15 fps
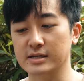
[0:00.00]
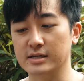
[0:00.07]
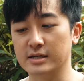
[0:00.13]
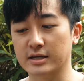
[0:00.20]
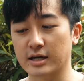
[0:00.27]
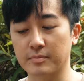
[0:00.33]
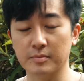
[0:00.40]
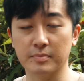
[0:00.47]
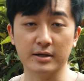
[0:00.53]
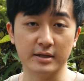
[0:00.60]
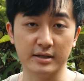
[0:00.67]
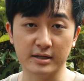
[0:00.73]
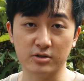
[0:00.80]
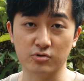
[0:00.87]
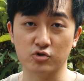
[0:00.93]
the
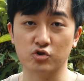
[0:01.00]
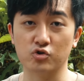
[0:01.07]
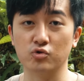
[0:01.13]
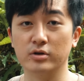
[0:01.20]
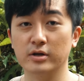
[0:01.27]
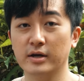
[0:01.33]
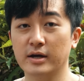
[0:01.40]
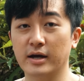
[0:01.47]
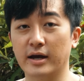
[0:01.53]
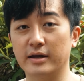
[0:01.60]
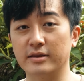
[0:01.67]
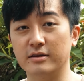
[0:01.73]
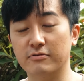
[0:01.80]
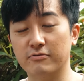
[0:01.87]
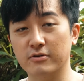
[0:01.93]
capability to shoot
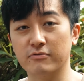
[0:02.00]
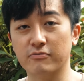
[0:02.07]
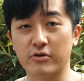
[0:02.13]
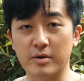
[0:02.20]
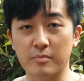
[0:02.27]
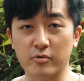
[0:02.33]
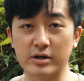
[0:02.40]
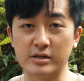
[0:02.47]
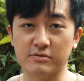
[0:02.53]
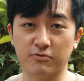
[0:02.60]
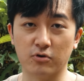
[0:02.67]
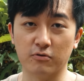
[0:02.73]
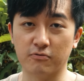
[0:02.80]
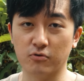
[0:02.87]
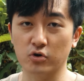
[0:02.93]
at different frame rates
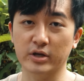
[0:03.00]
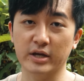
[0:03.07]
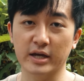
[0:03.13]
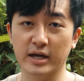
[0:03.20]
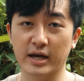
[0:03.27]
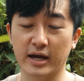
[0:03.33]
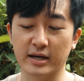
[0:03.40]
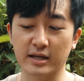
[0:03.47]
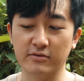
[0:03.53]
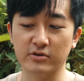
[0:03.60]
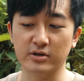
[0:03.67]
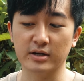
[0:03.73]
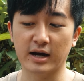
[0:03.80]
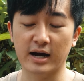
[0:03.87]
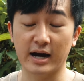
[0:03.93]
for 4K and
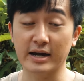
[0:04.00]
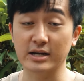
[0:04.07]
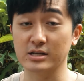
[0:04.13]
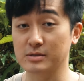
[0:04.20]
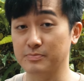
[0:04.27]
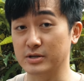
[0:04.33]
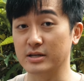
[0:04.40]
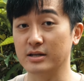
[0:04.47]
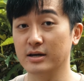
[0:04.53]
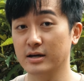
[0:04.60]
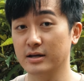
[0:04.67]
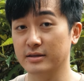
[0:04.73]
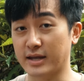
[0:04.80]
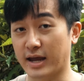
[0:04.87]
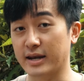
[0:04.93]
even high speed
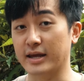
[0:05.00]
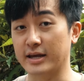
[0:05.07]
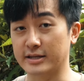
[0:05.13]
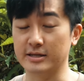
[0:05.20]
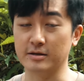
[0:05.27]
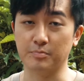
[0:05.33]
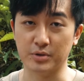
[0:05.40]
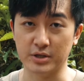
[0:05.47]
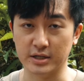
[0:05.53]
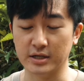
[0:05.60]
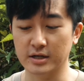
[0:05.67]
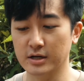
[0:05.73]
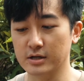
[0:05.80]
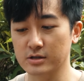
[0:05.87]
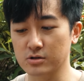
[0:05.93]
1080p.
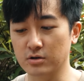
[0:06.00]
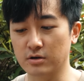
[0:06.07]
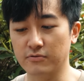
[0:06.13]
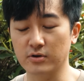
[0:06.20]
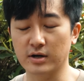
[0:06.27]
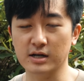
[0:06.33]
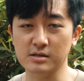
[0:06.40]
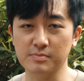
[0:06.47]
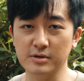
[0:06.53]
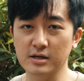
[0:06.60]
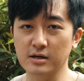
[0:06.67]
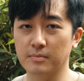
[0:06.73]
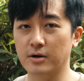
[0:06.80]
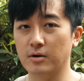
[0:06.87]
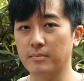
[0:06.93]
So if you ask
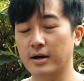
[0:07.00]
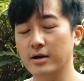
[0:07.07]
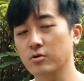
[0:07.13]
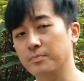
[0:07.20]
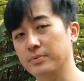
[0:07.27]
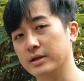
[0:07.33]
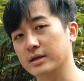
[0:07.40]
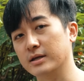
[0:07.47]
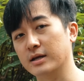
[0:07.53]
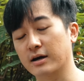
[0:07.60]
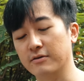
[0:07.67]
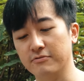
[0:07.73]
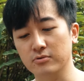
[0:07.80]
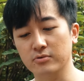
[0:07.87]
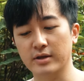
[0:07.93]
me about my opinion,
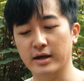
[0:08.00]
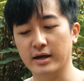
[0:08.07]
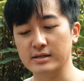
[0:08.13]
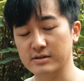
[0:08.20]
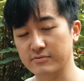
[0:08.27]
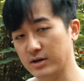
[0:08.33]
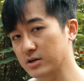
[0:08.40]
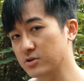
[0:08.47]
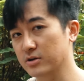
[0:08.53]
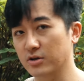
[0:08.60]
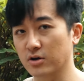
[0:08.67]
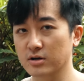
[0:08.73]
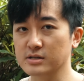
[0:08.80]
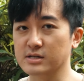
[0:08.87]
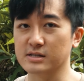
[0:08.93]
I feel that
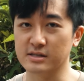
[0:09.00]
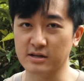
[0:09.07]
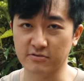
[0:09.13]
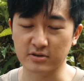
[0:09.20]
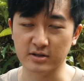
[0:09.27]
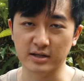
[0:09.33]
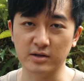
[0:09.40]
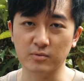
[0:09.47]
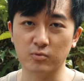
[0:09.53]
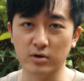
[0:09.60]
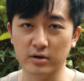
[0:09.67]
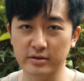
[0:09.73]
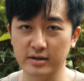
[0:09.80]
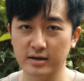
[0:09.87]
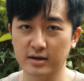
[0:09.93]
$700 is definitely
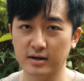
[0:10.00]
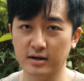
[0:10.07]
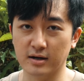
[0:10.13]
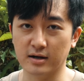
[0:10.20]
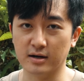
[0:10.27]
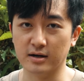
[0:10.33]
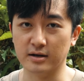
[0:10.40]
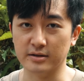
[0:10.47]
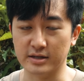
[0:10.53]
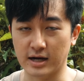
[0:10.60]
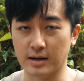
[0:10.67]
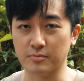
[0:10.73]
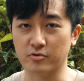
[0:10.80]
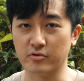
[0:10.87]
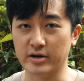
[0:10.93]
worth uh, the
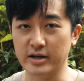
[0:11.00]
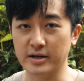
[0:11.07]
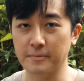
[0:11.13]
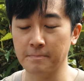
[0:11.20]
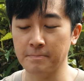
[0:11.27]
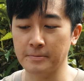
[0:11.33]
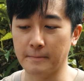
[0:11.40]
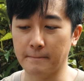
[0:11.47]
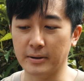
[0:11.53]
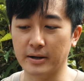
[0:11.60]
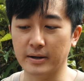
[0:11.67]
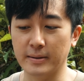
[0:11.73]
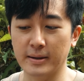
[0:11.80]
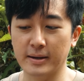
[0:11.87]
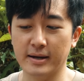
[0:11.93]
upgrade,
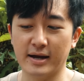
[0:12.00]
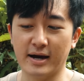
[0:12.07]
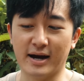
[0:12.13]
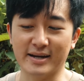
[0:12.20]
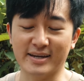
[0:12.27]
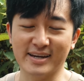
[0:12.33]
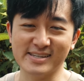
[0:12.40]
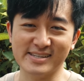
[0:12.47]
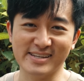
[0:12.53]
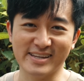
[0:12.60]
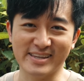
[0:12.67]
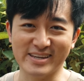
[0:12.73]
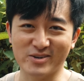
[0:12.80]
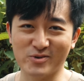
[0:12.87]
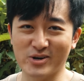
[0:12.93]
but I guess
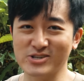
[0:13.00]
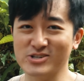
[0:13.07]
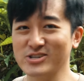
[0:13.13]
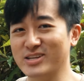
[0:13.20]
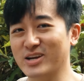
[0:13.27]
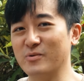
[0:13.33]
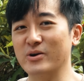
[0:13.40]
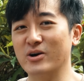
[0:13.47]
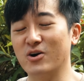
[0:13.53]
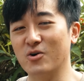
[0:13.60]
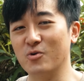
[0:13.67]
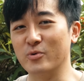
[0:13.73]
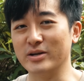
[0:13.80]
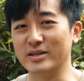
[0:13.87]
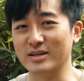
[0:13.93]
the question that we're
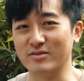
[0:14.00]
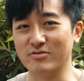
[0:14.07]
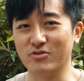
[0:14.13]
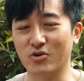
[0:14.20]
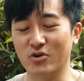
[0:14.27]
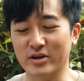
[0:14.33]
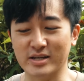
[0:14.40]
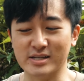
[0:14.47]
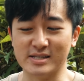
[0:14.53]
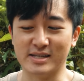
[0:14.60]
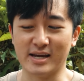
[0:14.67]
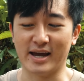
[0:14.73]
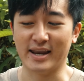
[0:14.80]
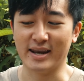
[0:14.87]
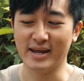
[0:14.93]
all waiting for is
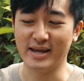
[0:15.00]
that,